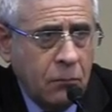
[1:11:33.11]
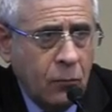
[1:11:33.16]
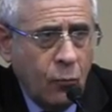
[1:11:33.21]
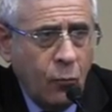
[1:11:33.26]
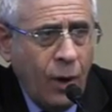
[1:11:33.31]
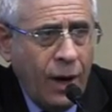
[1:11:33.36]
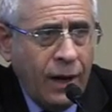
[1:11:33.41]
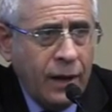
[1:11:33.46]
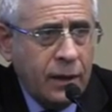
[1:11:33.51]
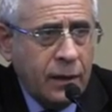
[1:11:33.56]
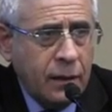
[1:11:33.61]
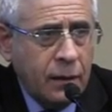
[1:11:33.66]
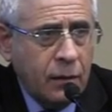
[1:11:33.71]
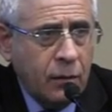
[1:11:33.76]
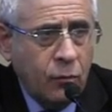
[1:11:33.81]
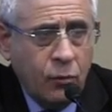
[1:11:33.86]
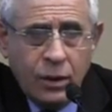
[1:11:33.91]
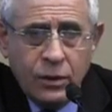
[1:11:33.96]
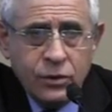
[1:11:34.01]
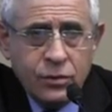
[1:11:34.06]
Why?
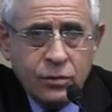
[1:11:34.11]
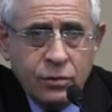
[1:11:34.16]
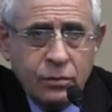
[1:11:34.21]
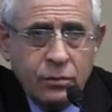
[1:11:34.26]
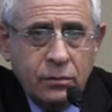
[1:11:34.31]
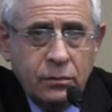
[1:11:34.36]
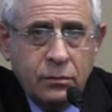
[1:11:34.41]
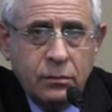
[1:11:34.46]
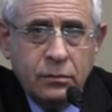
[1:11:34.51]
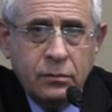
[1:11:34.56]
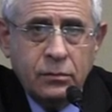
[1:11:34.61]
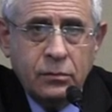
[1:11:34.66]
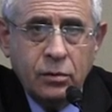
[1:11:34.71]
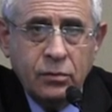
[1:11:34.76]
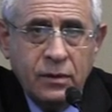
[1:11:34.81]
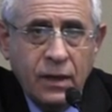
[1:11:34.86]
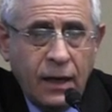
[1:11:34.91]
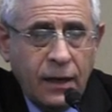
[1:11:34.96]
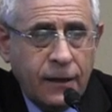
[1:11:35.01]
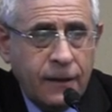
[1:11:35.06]
Why should
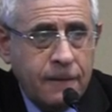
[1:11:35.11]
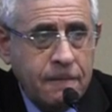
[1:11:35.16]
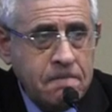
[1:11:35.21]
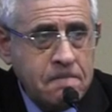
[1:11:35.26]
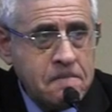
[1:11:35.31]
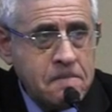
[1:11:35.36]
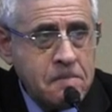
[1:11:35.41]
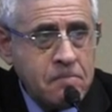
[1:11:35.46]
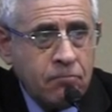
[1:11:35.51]
today